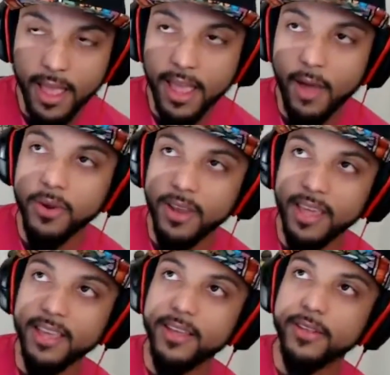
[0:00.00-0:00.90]
I
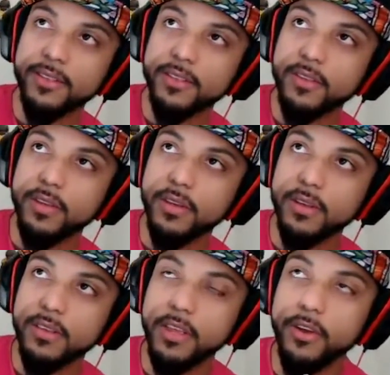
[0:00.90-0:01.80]
would like
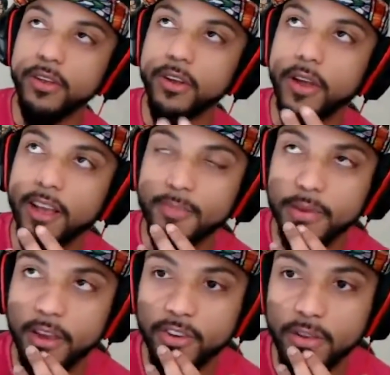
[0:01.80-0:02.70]
to hear your
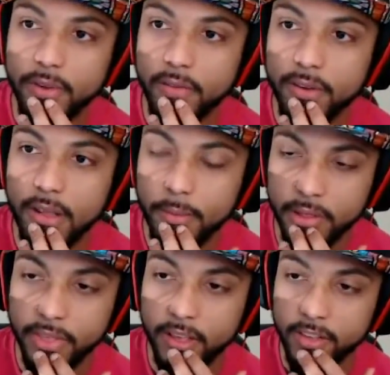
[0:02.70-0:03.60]
explanation of a couple
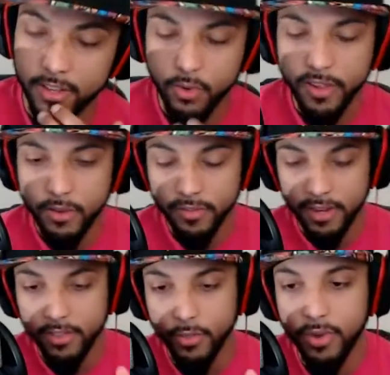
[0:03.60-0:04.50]
of things. Like you said, there was
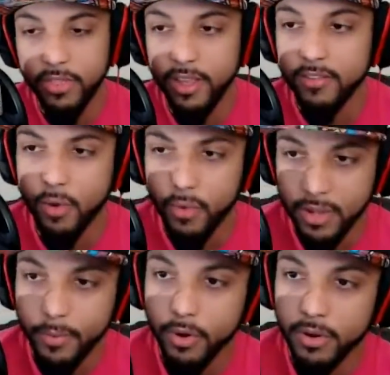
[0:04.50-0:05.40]
3 things that are really
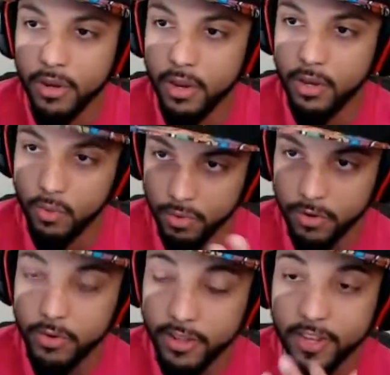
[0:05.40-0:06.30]
important, and
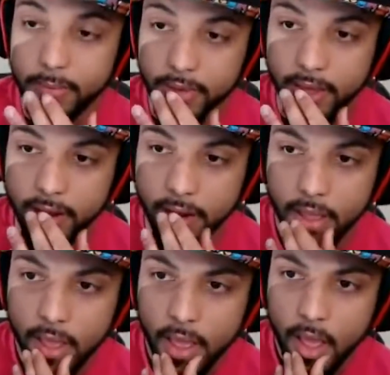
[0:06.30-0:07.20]
you listed them again.
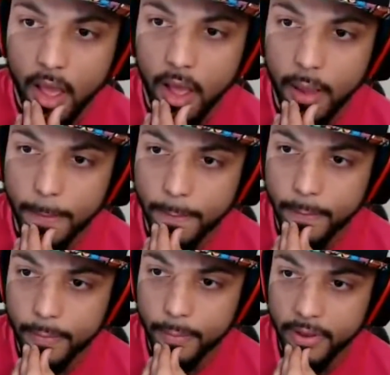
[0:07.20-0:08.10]

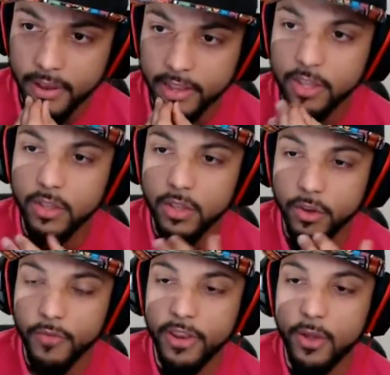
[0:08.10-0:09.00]
But
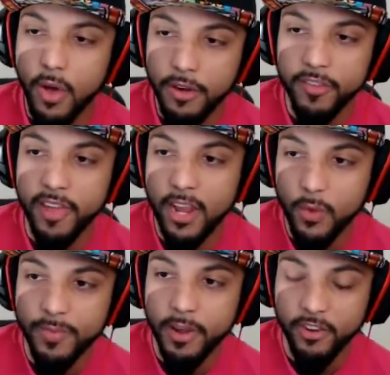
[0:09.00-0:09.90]
your video understanding
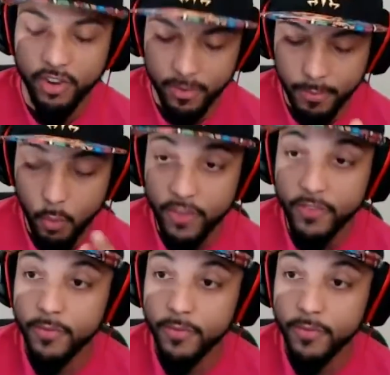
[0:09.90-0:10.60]
with punishing in